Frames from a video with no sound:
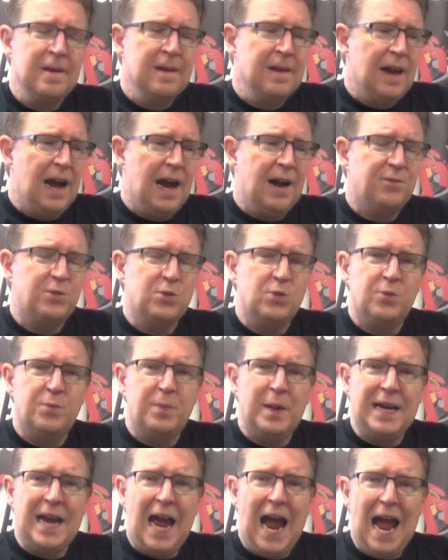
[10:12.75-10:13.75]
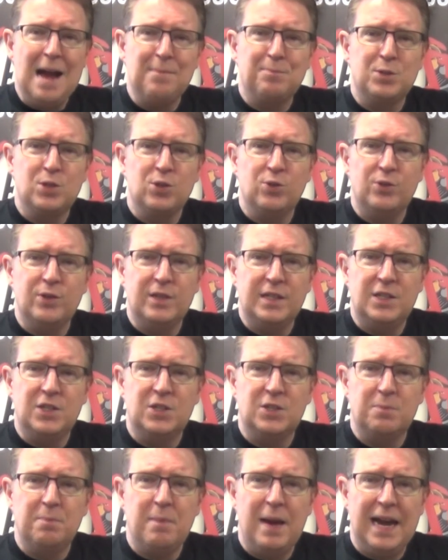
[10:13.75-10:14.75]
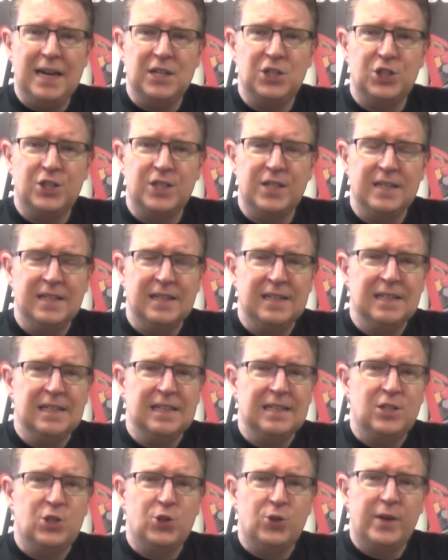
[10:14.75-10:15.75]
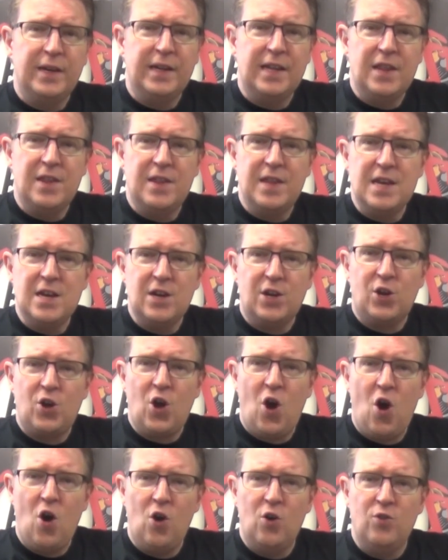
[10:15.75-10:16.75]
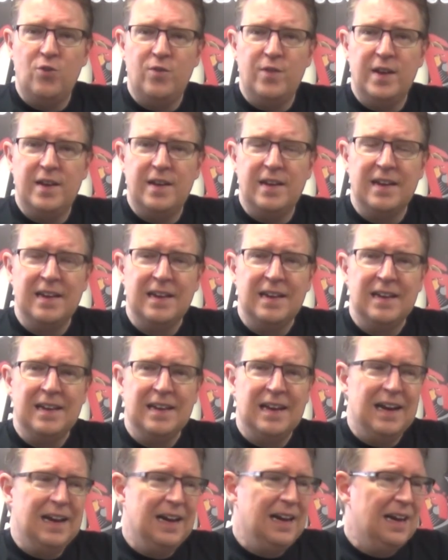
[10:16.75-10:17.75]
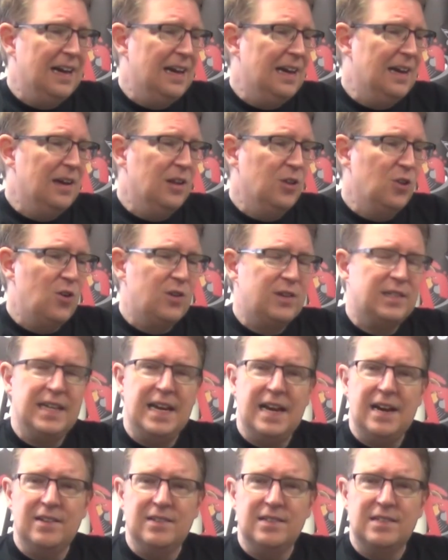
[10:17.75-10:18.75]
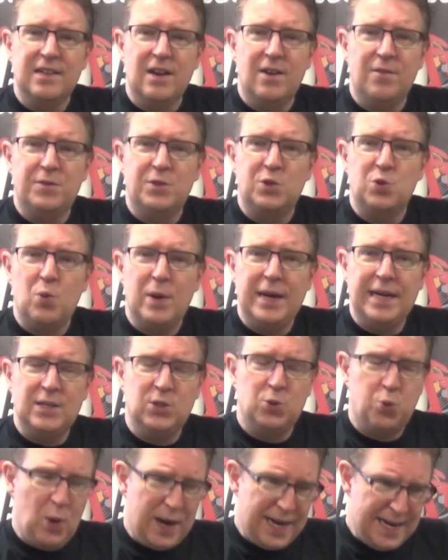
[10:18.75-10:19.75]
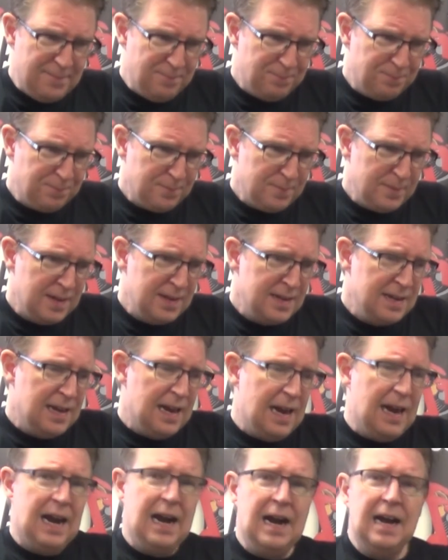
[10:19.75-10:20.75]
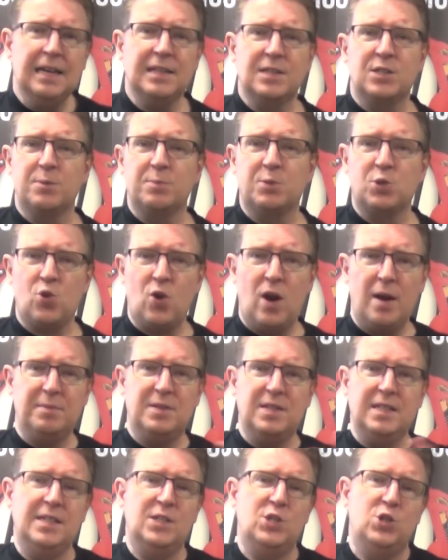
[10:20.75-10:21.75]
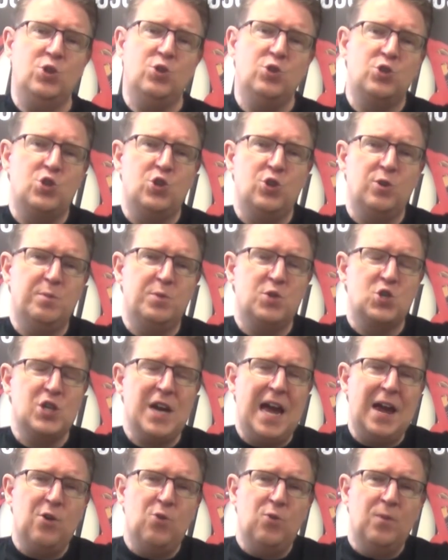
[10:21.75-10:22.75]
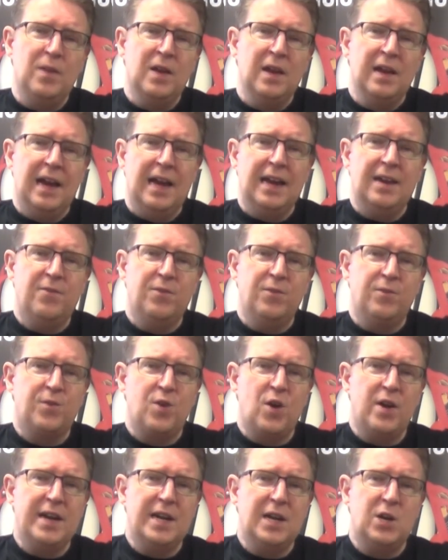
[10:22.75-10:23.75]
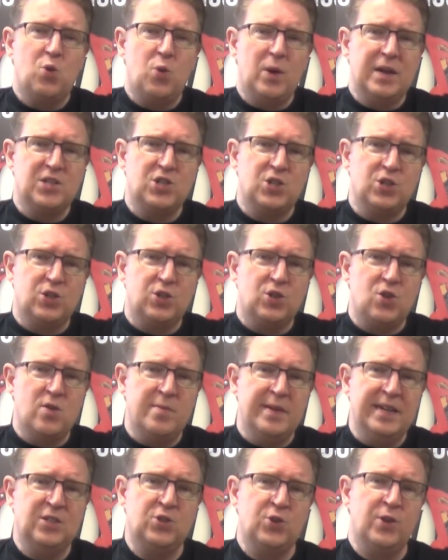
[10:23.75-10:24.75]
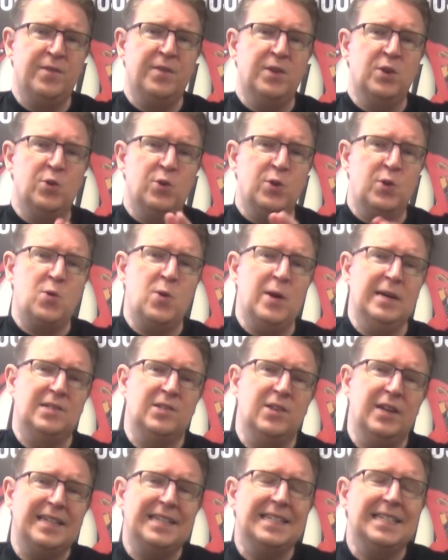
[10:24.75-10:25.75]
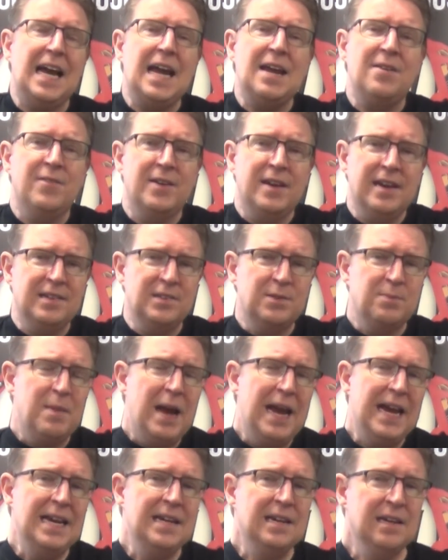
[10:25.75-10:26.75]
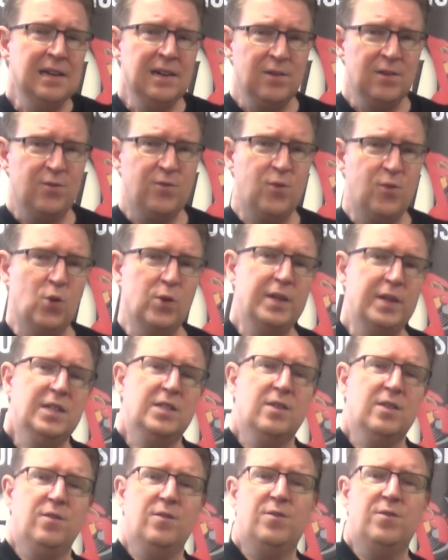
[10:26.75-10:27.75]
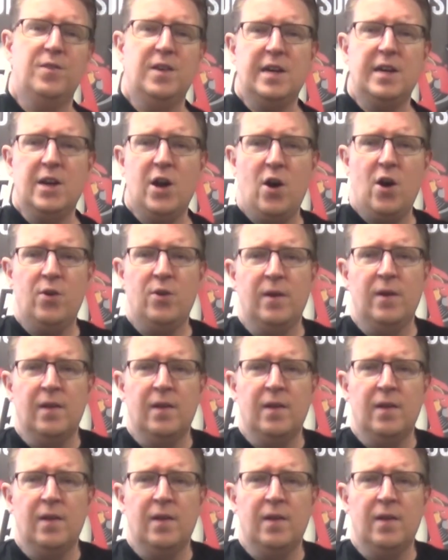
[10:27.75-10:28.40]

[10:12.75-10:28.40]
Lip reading: after we've been absolutely smashed during the COVID lockdowns of 2020. Subscribe to this YouTube channel, and if you've got any questions, comments, or even a request like David has made for this video,